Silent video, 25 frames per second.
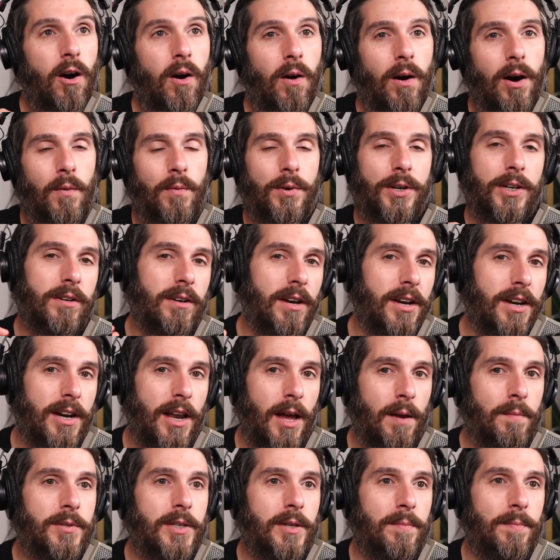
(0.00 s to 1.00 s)
oh, I want to create
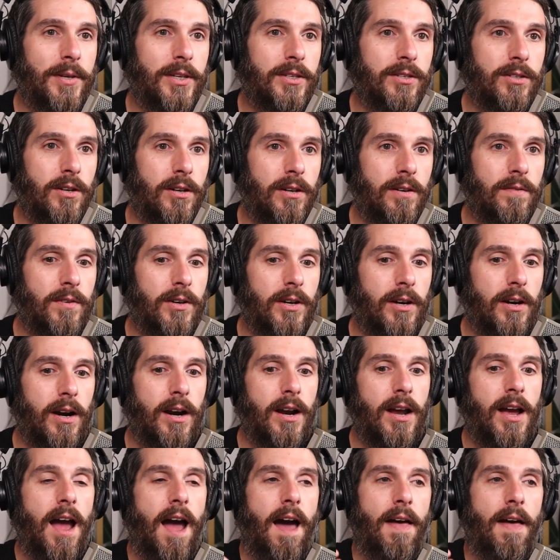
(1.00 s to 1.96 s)
an MCP server